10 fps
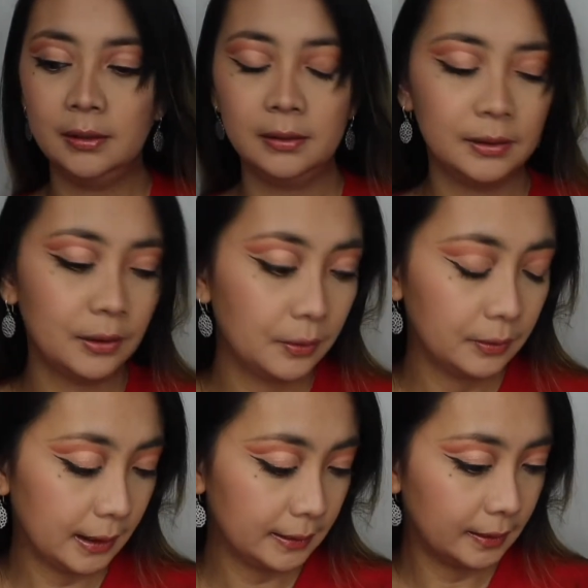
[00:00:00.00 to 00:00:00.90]
So
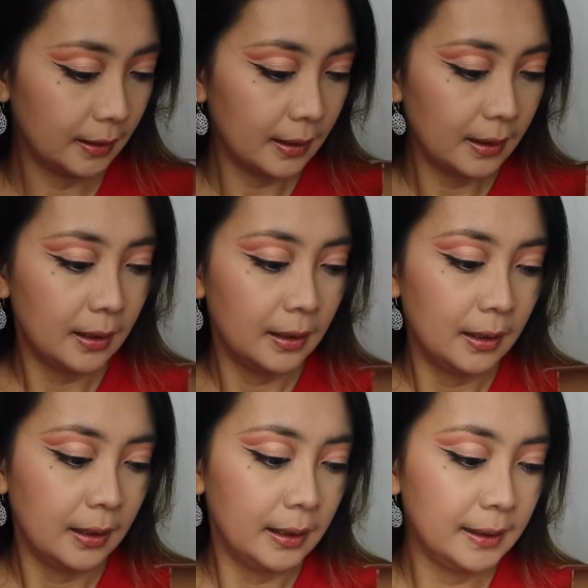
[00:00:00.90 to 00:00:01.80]
yes,
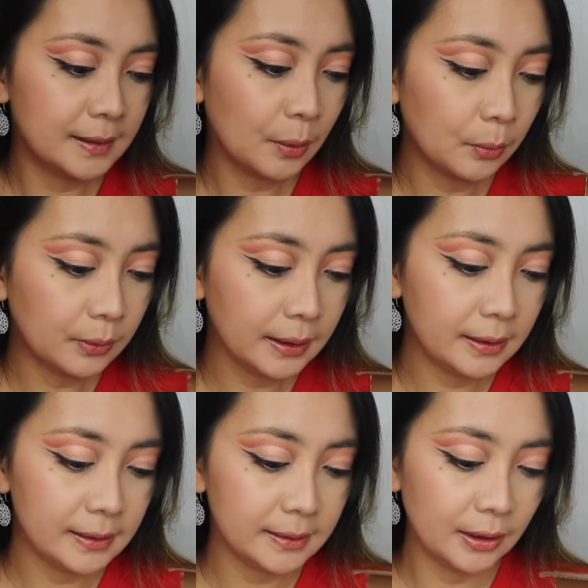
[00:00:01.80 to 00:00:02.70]
it's only
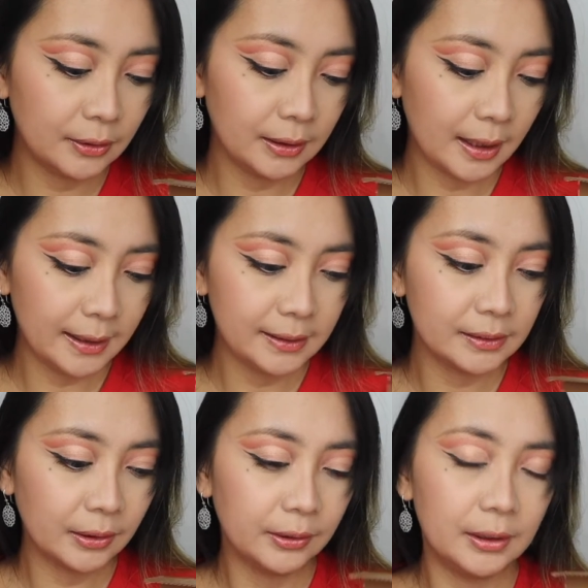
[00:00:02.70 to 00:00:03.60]
this year that I
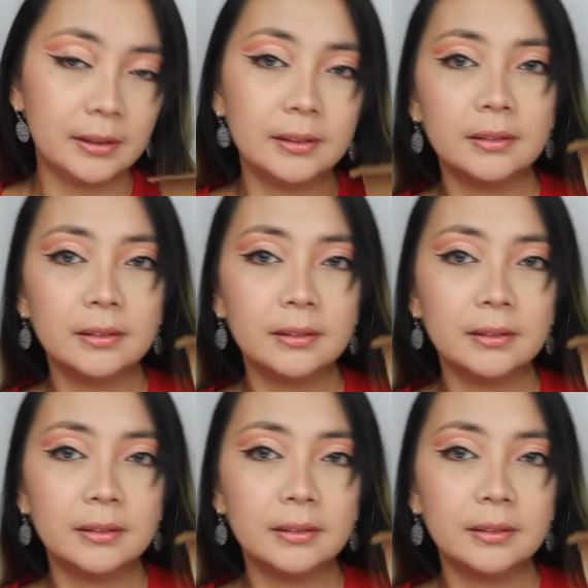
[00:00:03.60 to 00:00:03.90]
started